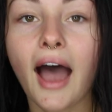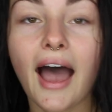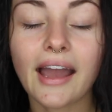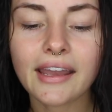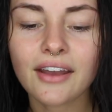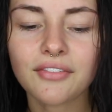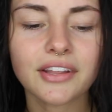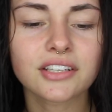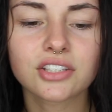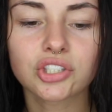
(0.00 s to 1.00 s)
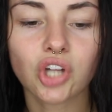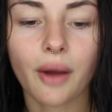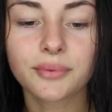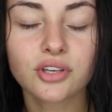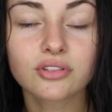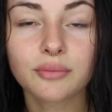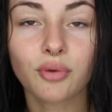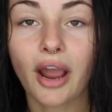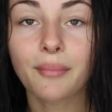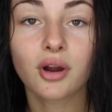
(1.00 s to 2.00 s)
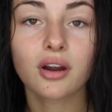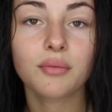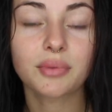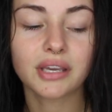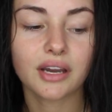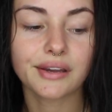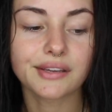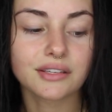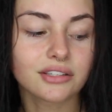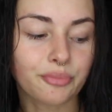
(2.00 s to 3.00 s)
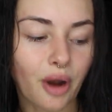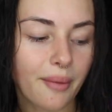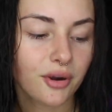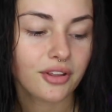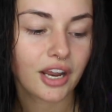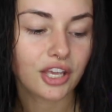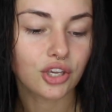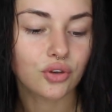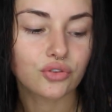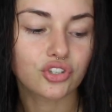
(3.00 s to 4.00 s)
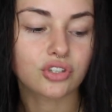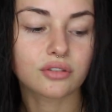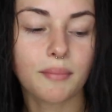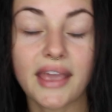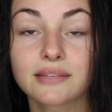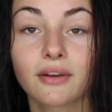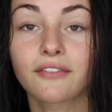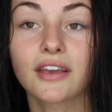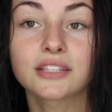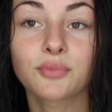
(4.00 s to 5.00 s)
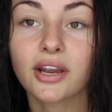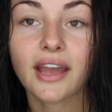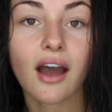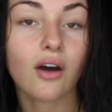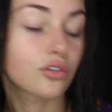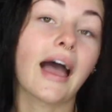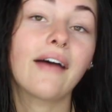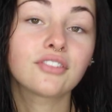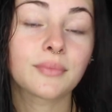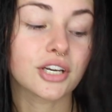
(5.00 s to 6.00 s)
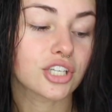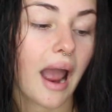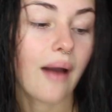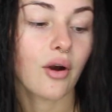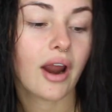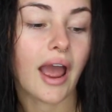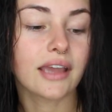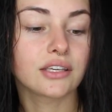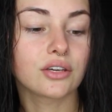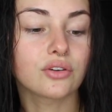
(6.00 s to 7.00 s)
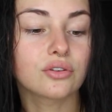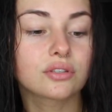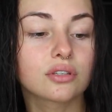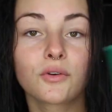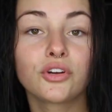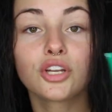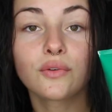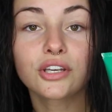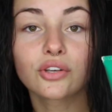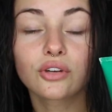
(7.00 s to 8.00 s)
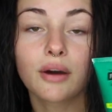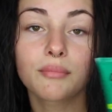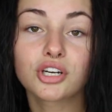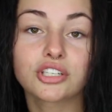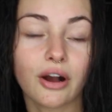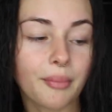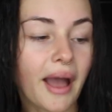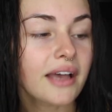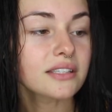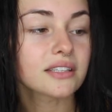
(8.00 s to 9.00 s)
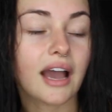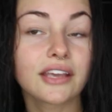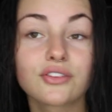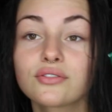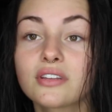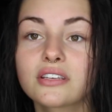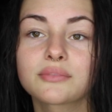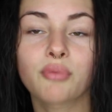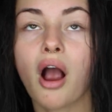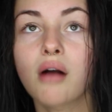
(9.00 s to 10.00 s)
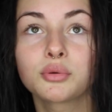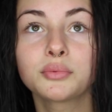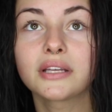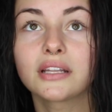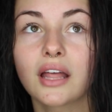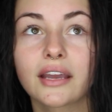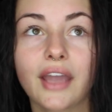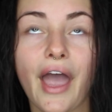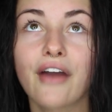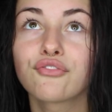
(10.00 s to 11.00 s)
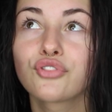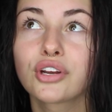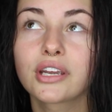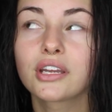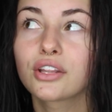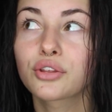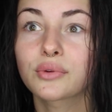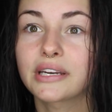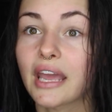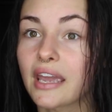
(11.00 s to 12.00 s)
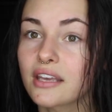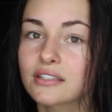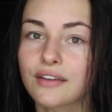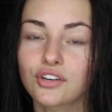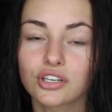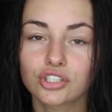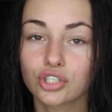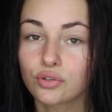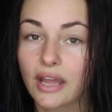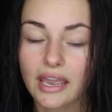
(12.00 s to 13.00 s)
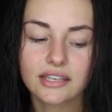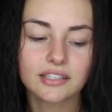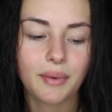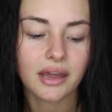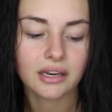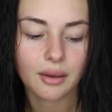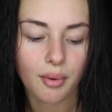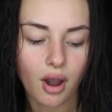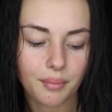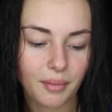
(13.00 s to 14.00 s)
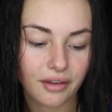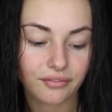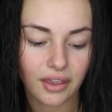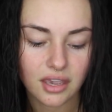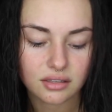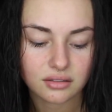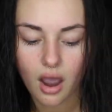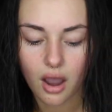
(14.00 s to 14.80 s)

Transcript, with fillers: I have like stopped using primer because the primer that I use just makes my face break out. After my shower, I use Renewing Cucumber Gel Mask. I use this probably like every three days, every two days, depending upon my face.